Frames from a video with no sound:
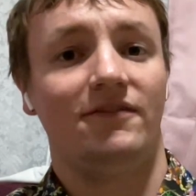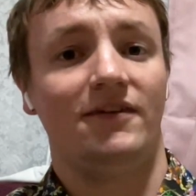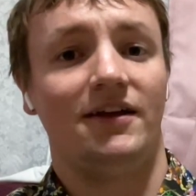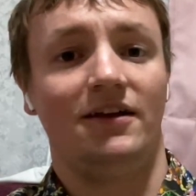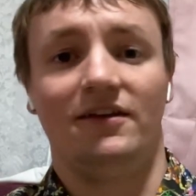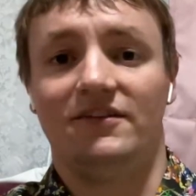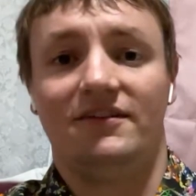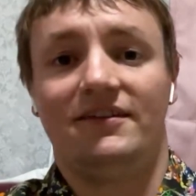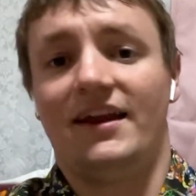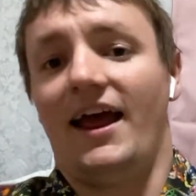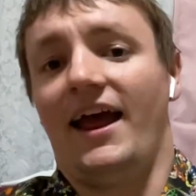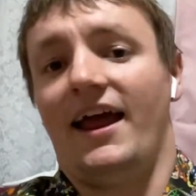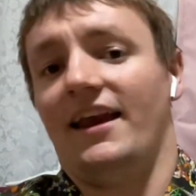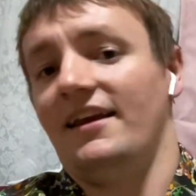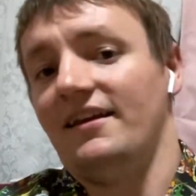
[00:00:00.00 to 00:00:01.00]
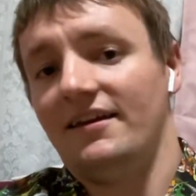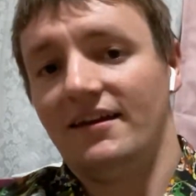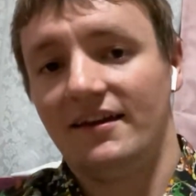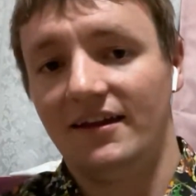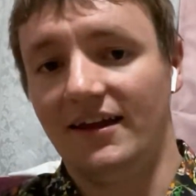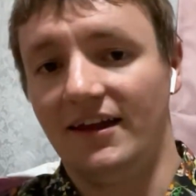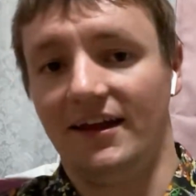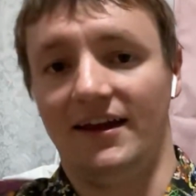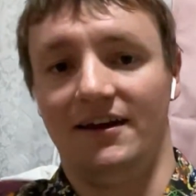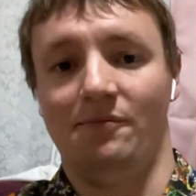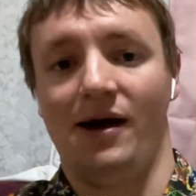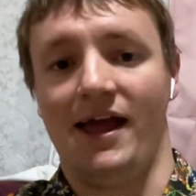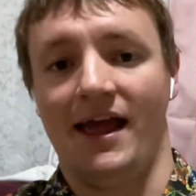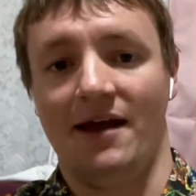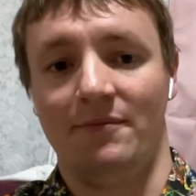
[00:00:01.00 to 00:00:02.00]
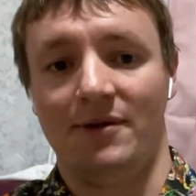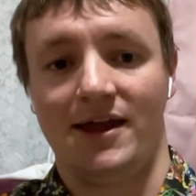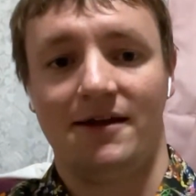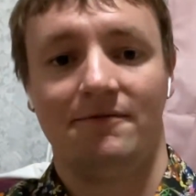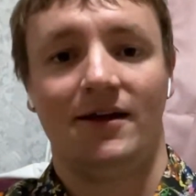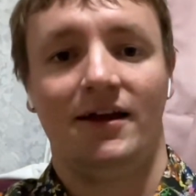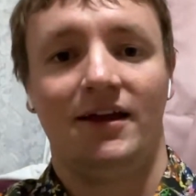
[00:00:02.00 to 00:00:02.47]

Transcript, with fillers: It'll just end in Miami.